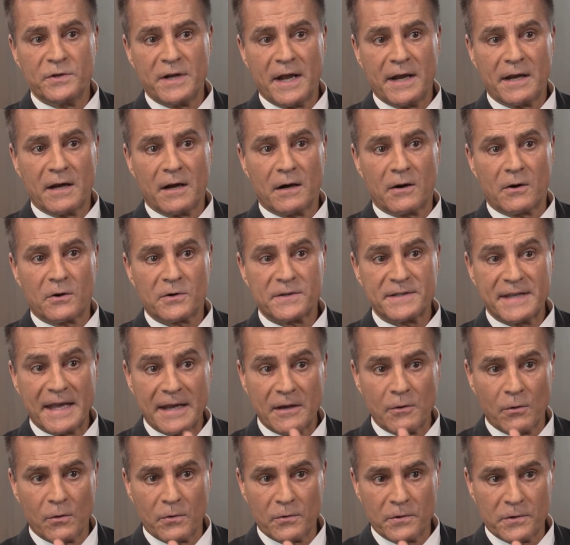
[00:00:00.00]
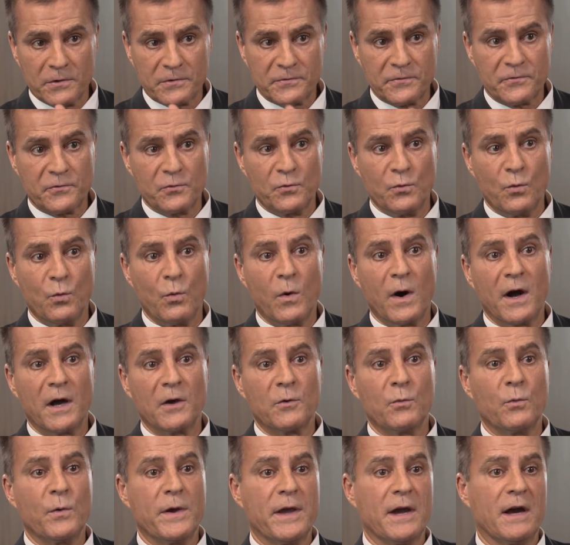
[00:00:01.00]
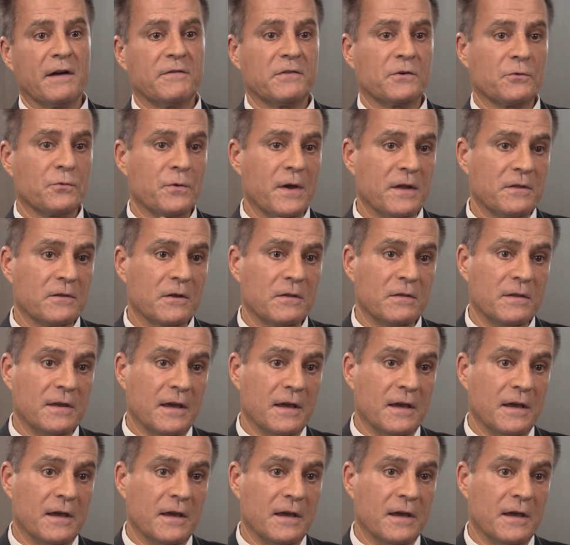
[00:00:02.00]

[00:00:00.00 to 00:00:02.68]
take our stakeholders through why we have created